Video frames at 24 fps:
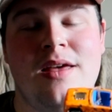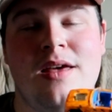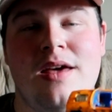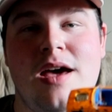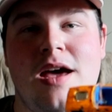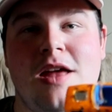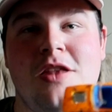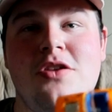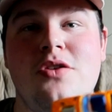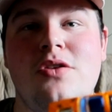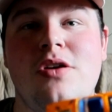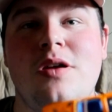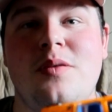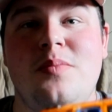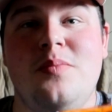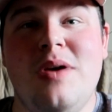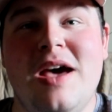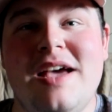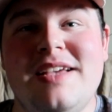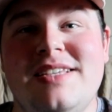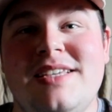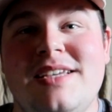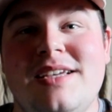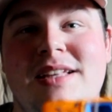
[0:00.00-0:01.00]
And you could
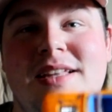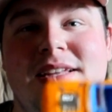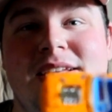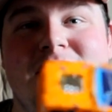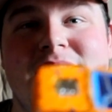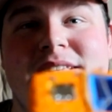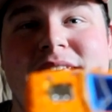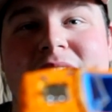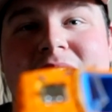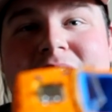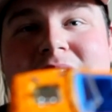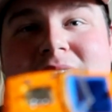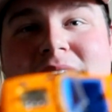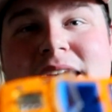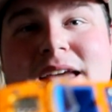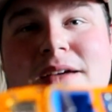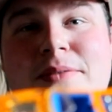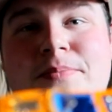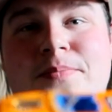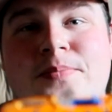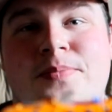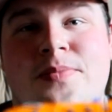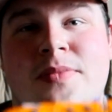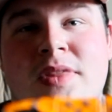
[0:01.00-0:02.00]
basically say
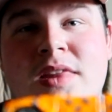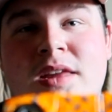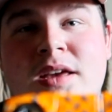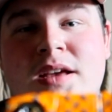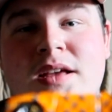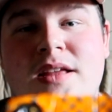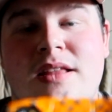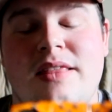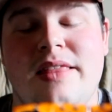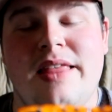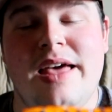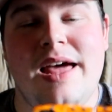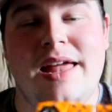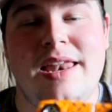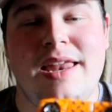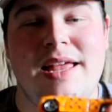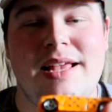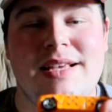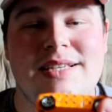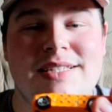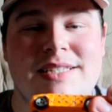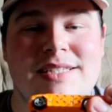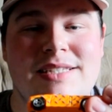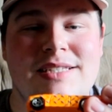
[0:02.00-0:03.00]
that
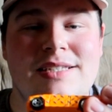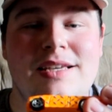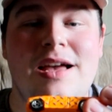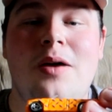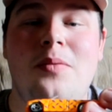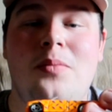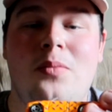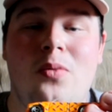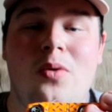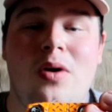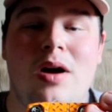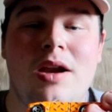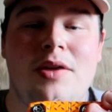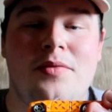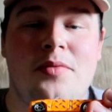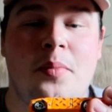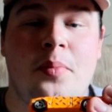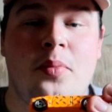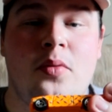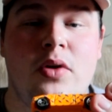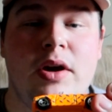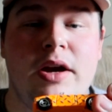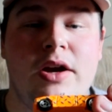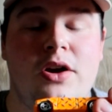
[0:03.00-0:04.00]
it's somewhat of a
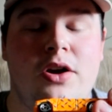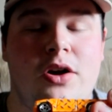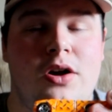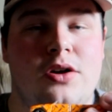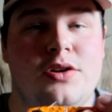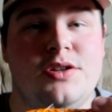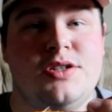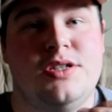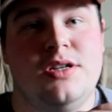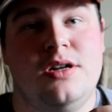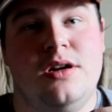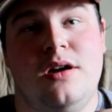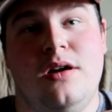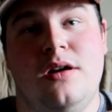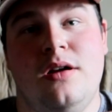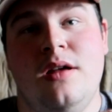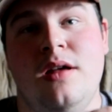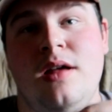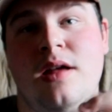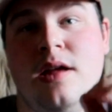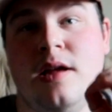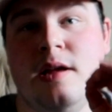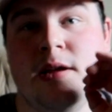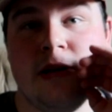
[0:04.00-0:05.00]
precursor
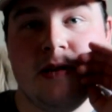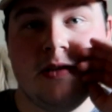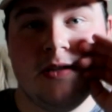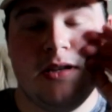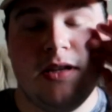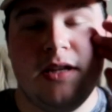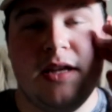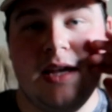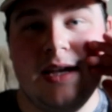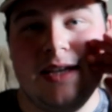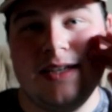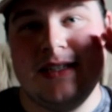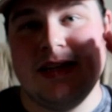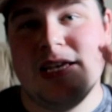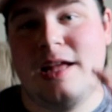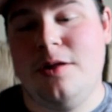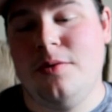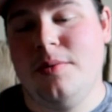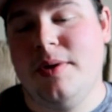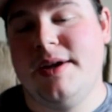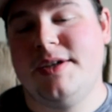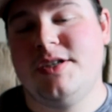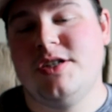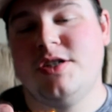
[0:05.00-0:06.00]
to the
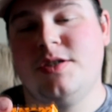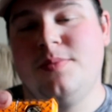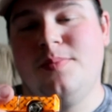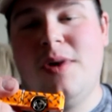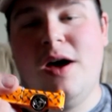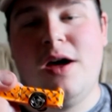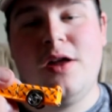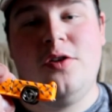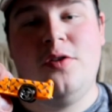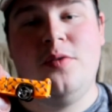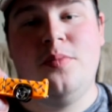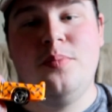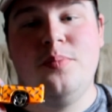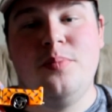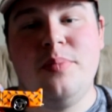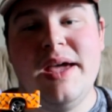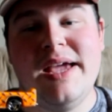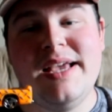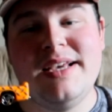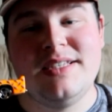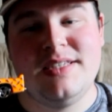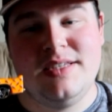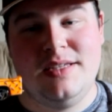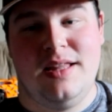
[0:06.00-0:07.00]
Acceleracers model
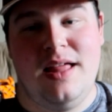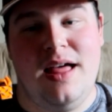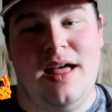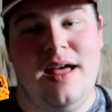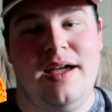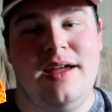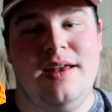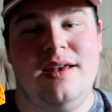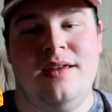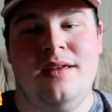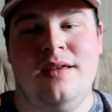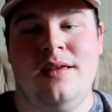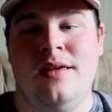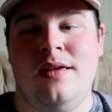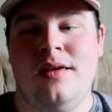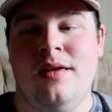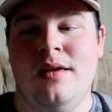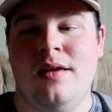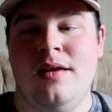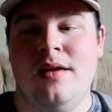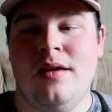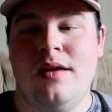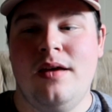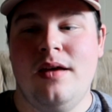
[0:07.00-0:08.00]
Bassline.
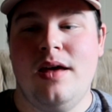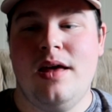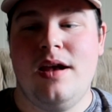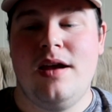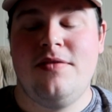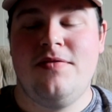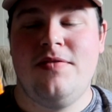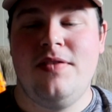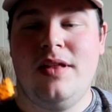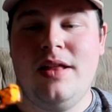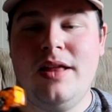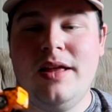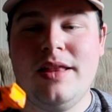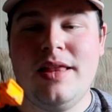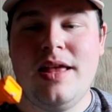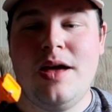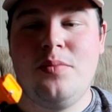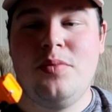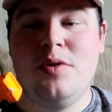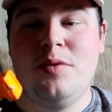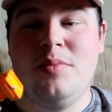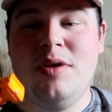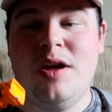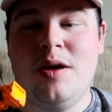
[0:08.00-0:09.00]
And I feel like that
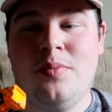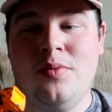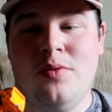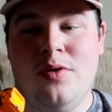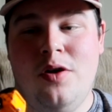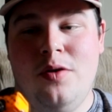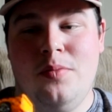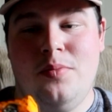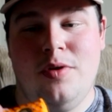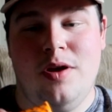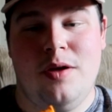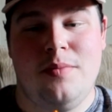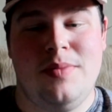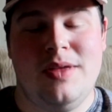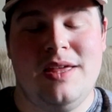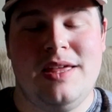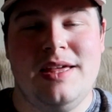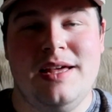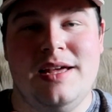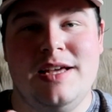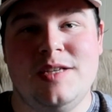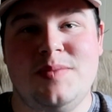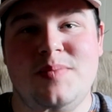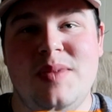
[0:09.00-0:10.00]
would be appropriate
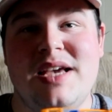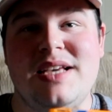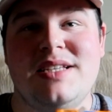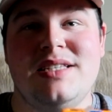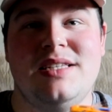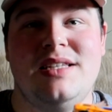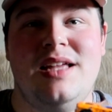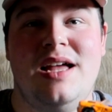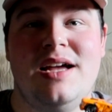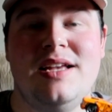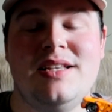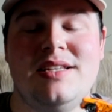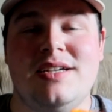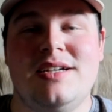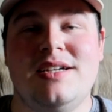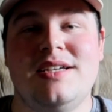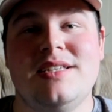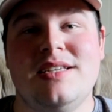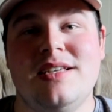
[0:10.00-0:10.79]
because Bassline does